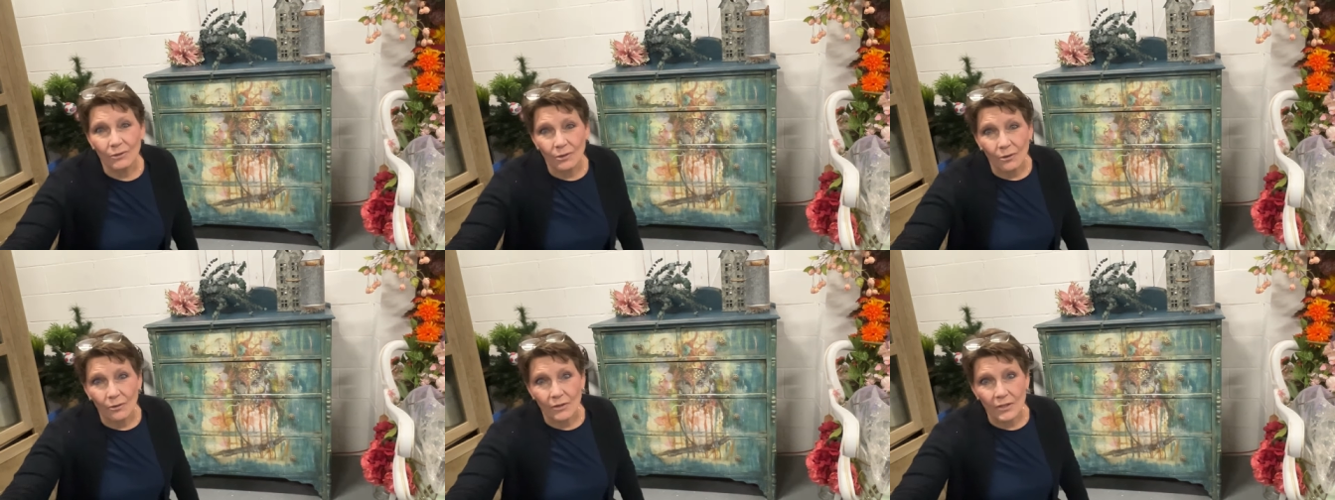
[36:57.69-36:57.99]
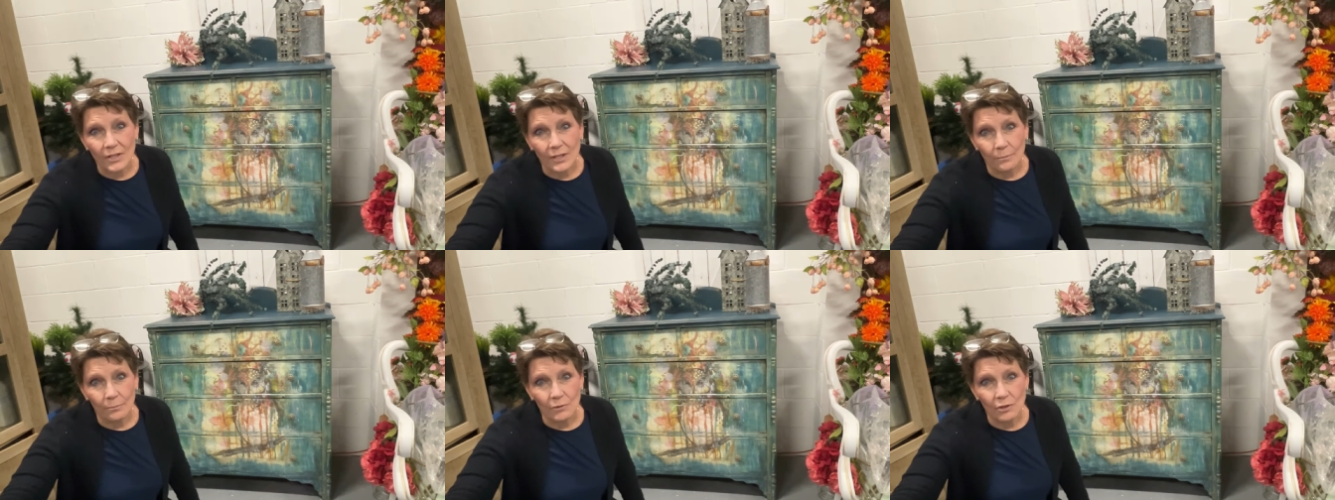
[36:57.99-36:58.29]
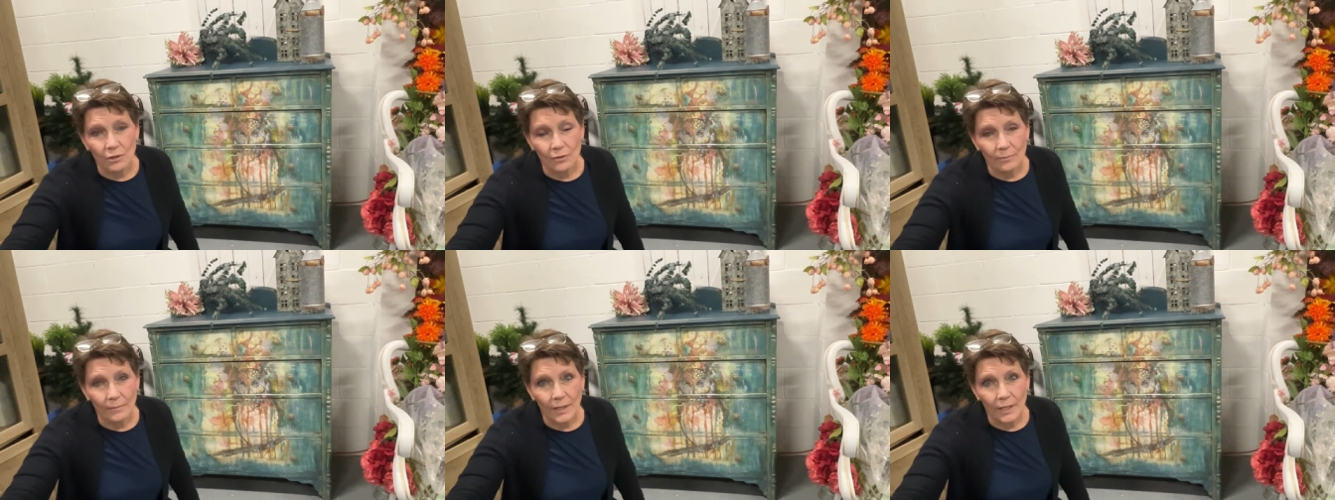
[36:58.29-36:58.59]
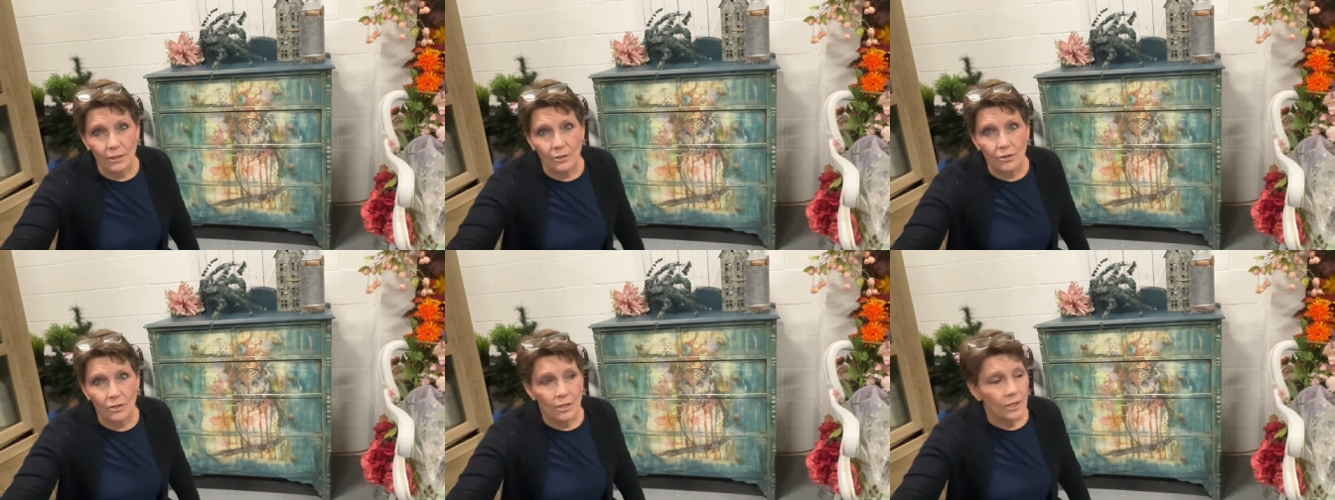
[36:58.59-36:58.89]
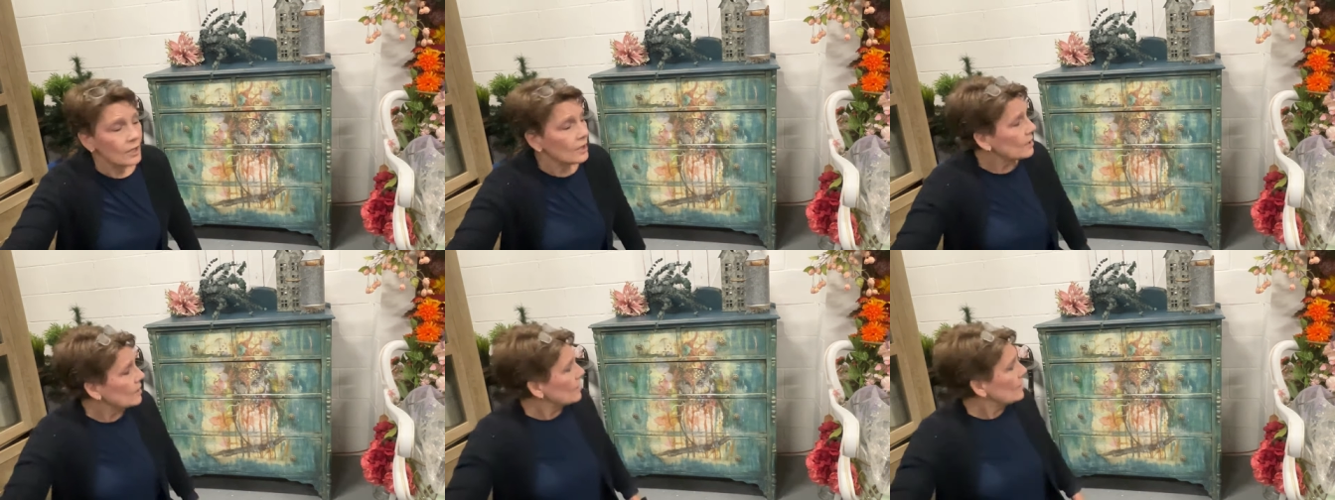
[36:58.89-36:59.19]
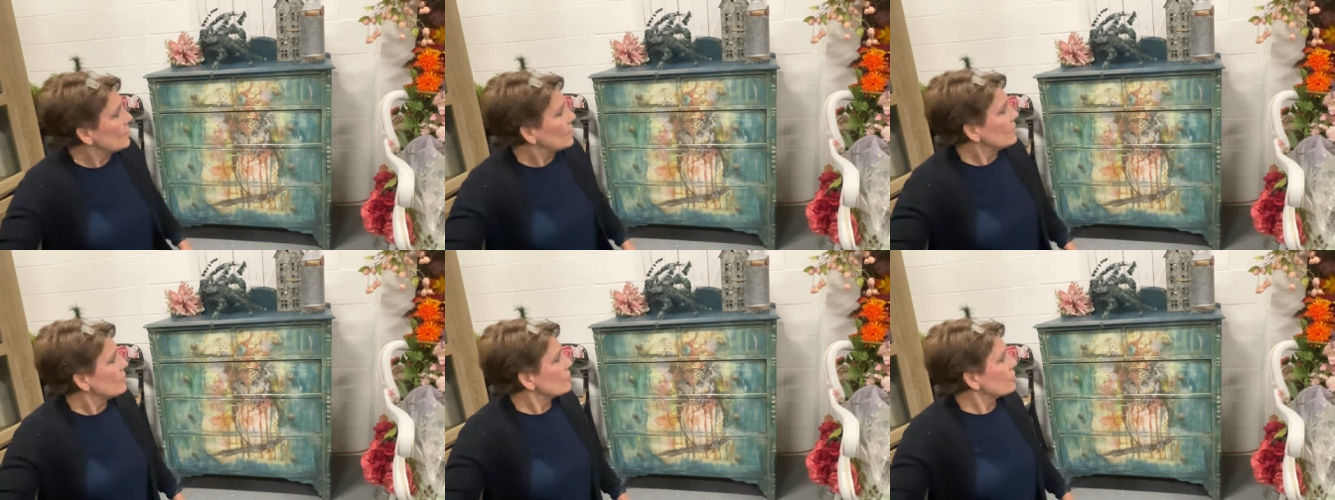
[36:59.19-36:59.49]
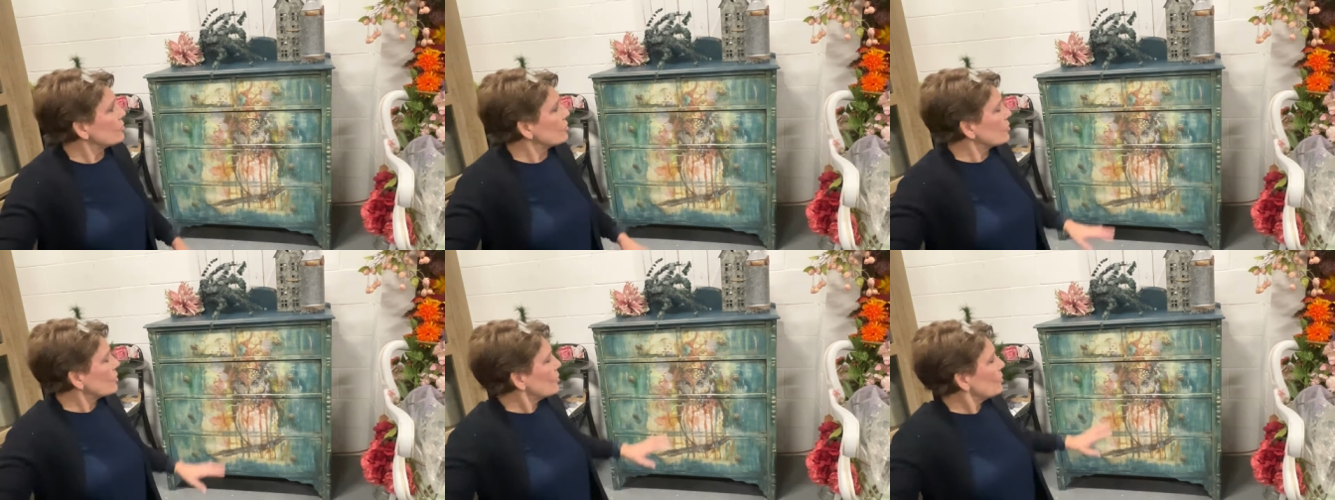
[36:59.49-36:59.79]
notice them too much.
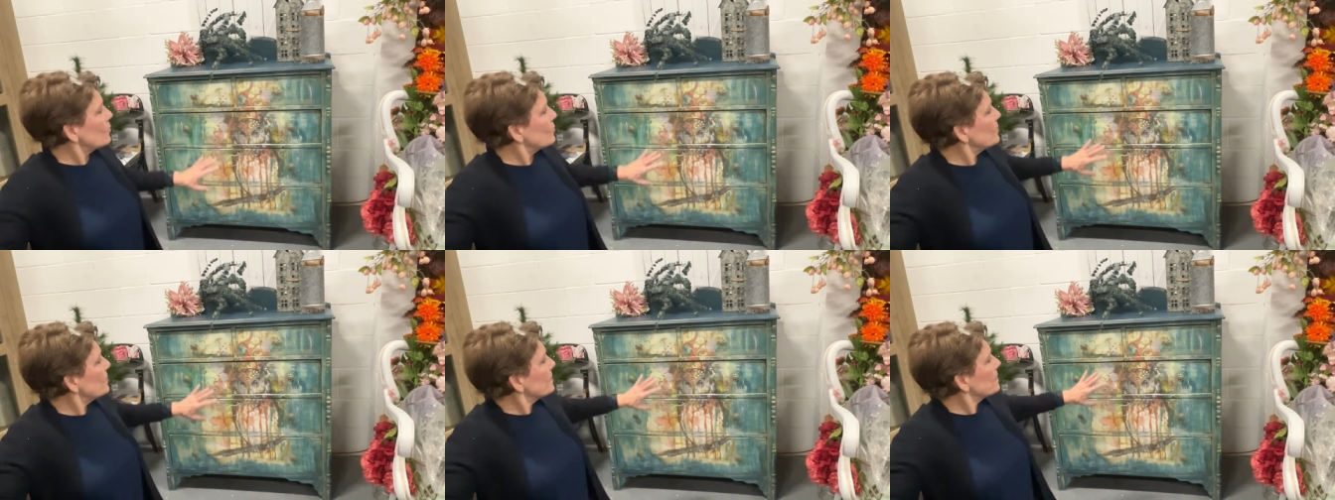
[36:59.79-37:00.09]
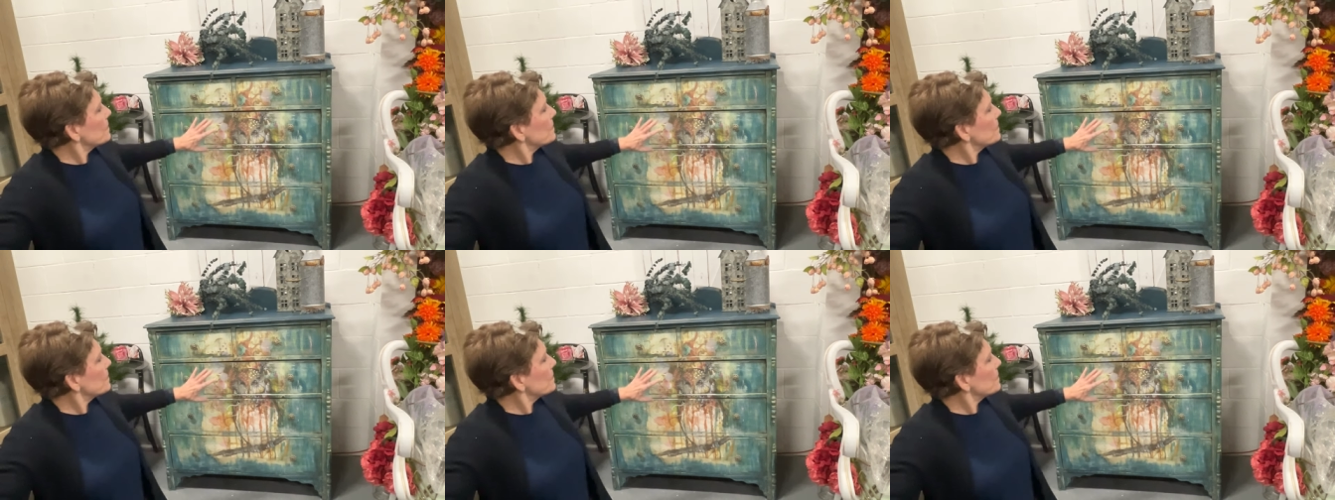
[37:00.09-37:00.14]
So